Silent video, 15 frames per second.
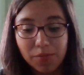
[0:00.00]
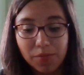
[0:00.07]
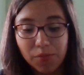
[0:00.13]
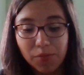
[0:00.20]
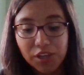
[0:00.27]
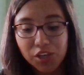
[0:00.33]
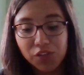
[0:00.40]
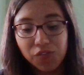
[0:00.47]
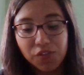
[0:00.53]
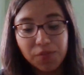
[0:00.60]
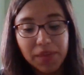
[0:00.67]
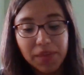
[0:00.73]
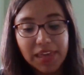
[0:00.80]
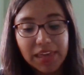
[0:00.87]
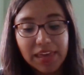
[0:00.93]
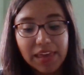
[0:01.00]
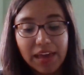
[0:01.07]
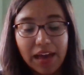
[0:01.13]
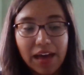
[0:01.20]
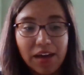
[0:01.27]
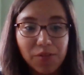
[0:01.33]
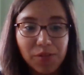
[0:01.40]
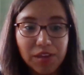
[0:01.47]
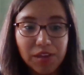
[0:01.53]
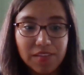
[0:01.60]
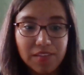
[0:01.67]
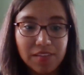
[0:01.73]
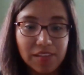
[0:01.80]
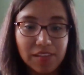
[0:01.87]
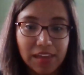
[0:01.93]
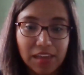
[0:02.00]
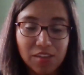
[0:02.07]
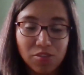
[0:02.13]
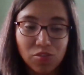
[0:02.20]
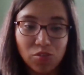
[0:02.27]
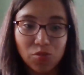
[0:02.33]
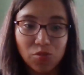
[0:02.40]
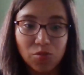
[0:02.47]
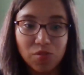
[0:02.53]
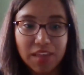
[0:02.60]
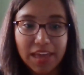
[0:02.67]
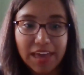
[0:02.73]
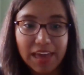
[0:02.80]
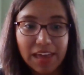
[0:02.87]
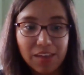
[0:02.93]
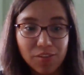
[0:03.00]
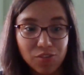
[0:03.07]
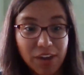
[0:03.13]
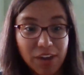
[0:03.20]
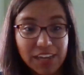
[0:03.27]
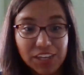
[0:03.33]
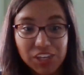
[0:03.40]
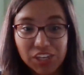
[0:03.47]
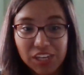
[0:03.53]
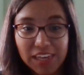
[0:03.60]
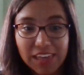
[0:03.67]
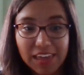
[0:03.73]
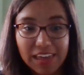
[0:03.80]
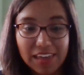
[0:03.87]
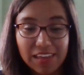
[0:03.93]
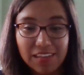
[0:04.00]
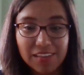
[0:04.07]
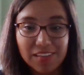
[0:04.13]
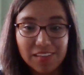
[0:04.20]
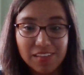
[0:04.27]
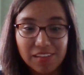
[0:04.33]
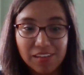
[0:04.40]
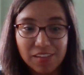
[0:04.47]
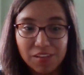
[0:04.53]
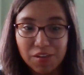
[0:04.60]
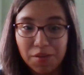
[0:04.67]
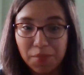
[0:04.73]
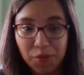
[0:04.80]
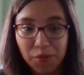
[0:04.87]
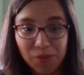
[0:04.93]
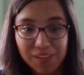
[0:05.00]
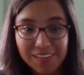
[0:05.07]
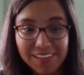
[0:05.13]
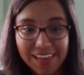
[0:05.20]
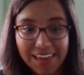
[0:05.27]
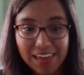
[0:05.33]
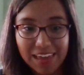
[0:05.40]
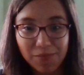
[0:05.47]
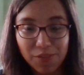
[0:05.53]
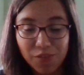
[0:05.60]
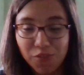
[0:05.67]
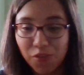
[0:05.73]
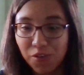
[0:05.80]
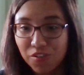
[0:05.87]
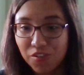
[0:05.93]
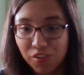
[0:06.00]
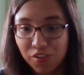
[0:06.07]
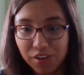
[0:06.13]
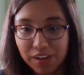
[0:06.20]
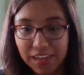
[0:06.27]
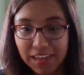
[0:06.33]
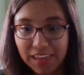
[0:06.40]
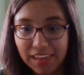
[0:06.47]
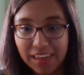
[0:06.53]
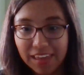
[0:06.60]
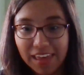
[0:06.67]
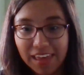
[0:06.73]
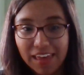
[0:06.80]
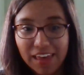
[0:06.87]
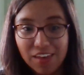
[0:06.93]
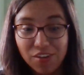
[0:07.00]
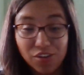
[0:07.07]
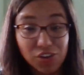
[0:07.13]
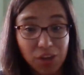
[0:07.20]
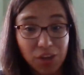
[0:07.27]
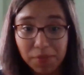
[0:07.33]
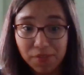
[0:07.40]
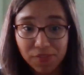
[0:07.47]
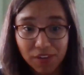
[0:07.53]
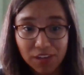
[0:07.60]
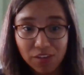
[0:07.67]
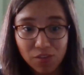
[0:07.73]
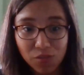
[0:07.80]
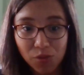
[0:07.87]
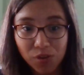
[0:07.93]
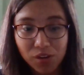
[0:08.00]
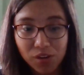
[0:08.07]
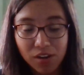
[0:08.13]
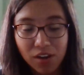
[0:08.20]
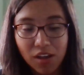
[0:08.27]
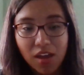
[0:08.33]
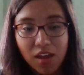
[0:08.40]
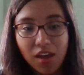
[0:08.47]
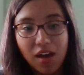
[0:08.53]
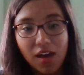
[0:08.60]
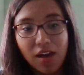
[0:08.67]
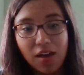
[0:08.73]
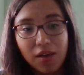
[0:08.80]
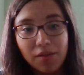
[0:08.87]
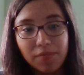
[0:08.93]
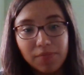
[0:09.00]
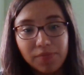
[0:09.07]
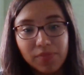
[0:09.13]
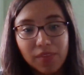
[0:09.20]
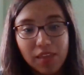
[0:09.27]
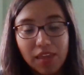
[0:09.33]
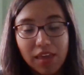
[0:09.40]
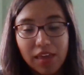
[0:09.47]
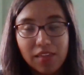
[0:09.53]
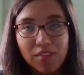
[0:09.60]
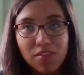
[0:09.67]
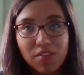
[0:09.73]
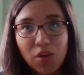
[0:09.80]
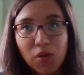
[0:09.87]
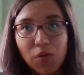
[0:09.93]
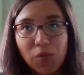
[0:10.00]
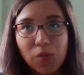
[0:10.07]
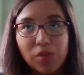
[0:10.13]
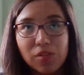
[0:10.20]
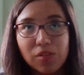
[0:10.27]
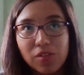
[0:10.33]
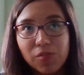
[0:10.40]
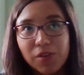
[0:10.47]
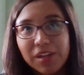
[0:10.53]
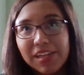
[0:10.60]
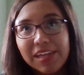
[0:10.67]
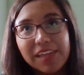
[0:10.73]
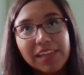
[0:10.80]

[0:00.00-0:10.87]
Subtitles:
which for me, I always like to say strategy is the number one thing before starting your Shopify store. Um, so really